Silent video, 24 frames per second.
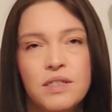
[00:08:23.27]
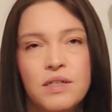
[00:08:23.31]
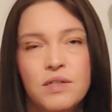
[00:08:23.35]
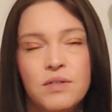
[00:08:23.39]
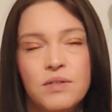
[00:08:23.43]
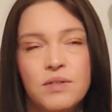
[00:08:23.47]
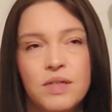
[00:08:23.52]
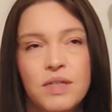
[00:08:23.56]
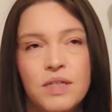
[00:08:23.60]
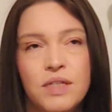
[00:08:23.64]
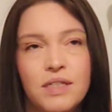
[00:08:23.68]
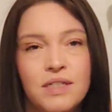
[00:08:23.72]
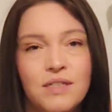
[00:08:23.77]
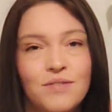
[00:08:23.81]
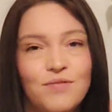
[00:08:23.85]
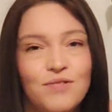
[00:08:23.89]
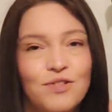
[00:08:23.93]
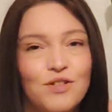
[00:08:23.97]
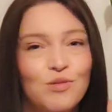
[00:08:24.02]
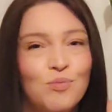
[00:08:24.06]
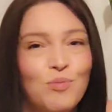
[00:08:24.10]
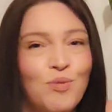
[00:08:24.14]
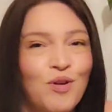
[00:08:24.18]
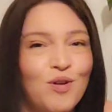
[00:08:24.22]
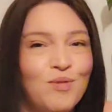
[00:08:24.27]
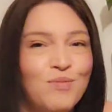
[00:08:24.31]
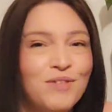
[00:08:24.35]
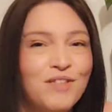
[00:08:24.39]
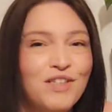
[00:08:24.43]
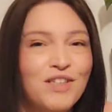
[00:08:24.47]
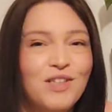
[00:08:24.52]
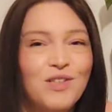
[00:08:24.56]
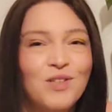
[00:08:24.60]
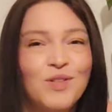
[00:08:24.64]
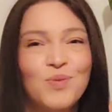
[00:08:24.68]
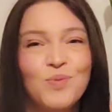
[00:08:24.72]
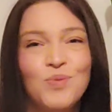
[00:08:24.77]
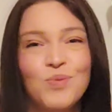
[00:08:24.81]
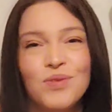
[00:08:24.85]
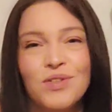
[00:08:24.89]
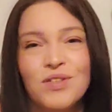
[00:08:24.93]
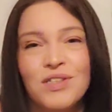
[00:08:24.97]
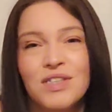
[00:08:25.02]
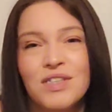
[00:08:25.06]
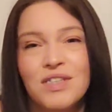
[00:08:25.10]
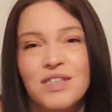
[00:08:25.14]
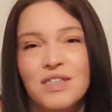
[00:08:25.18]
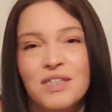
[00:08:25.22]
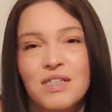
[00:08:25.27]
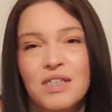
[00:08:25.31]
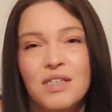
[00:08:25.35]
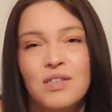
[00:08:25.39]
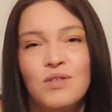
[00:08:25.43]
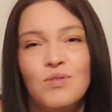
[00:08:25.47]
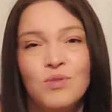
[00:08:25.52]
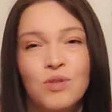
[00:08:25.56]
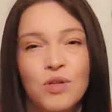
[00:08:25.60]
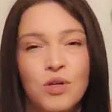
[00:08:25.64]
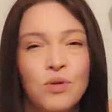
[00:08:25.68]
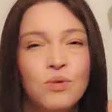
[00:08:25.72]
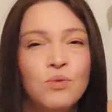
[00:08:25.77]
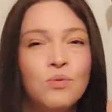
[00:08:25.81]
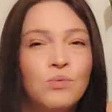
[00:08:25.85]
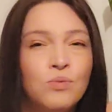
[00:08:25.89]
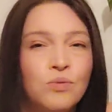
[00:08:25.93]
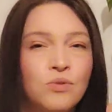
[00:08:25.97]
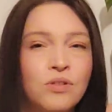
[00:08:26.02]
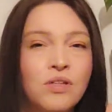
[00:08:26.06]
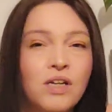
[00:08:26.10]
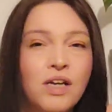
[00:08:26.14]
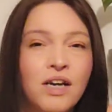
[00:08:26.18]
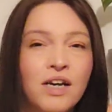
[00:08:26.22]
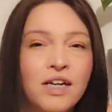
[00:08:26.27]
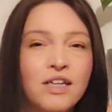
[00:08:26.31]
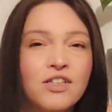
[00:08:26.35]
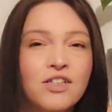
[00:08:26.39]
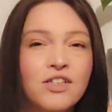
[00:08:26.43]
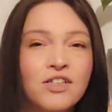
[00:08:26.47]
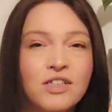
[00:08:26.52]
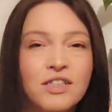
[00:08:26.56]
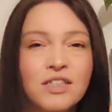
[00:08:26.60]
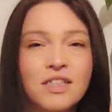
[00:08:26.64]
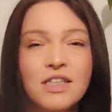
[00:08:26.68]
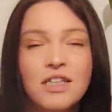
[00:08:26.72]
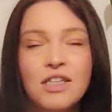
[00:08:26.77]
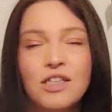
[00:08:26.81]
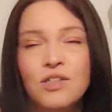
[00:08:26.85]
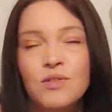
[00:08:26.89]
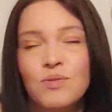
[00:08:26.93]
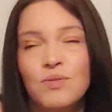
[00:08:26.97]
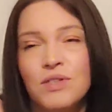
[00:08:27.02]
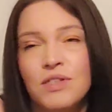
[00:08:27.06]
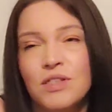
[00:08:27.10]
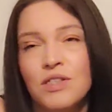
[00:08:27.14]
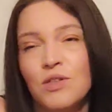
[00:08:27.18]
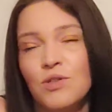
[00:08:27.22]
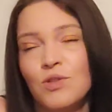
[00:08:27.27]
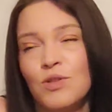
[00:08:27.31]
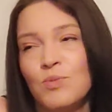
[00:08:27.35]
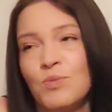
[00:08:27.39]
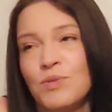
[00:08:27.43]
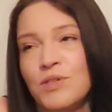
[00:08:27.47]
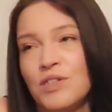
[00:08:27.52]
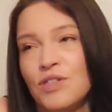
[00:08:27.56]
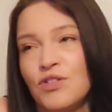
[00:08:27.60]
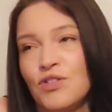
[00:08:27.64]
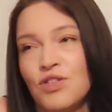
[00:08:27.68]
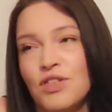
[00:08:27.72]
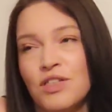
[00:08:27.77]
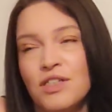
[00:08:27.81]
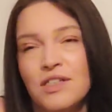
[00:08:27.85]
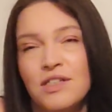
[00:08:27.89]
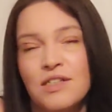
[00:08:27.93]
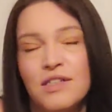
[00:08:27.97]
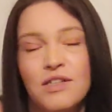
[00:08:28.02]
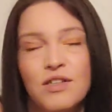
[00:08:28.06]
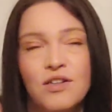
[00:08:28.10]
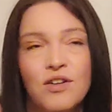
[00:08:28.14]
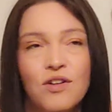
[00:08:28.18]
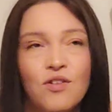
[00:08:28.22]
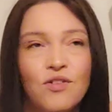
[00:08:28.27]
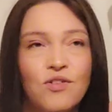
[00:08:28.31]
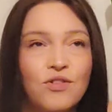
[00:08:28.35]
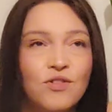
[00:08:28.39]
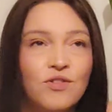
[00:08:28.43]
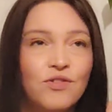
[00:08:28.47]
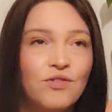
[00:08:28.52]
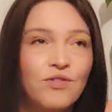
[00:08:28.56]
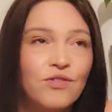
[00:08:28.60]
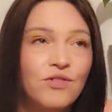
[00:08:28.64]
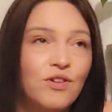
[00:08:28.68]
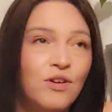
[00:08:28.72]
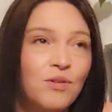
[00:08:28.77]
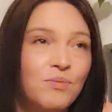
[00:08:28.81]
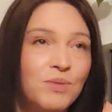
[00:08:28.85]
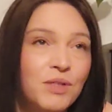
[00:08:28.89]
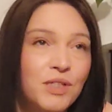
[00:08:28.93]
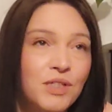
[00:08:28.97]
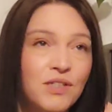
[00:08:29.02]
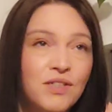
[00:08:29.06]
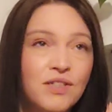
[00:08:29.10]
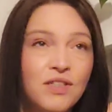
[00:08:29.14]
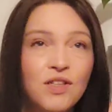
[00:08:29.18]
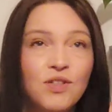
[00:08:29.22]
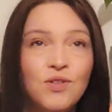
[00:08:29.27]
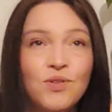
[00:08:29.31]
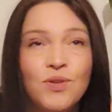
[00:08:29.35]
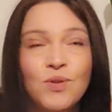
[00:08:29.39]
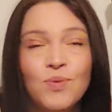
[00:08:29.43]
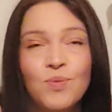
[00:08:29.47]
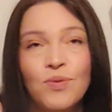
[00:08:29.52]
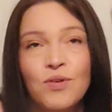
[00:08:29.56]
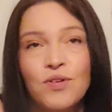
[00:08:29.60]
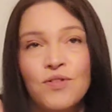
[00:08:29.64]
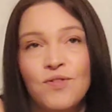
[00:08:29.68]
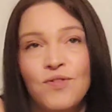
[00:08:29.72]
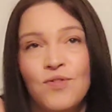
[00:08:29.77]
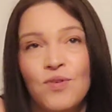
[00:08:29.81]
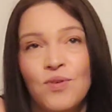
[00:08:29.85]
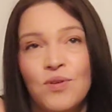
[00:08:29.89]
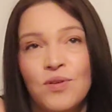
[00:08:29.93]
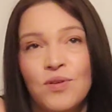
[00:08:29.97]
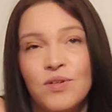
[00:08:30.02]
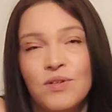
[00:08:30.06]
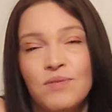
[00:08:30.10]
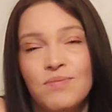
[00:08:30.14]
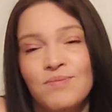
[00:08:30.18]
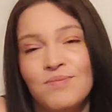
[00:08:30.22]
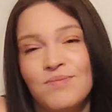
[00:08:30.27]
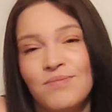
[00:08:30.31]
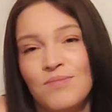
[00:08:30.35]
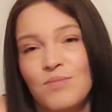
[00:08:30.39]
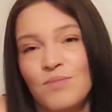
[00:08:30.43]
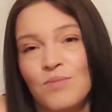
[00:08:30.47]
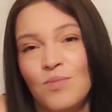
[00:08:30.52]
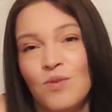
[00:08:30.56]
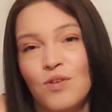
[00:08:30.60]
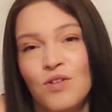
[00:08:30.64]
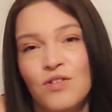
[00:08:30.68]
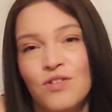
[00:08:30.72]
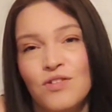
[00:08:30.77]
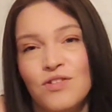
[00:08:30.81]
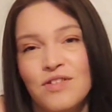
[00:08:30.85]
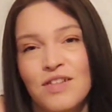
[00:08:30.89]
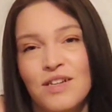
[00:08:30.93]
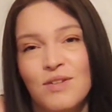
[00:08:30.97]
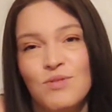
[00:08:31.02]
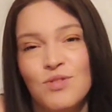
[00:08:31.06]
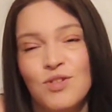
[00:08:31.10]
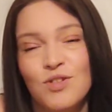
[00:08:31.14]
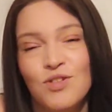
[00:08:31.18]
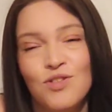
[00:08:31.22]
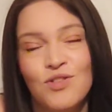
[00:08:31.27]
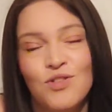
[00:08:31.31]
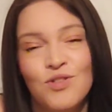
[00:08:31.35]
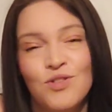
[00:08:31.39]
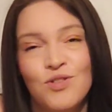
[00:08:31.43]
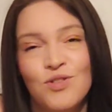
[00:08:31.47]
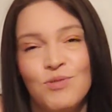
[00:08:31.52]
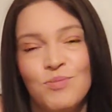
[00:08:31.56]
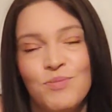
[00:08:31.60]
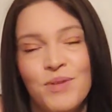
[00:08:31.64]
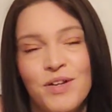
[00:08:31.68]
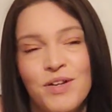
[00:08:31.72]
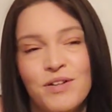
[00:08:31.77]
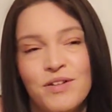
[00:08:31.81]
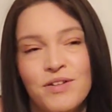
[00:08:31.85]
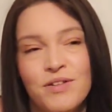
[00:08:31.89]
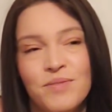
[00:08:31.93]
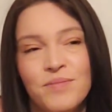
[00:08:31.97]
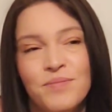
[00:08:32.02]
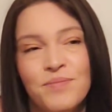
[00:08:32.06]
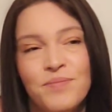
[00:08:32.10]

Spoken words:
like a different department that you could work in that would actually get you into those positions. Are there other companies that you could work for where they would just do you better?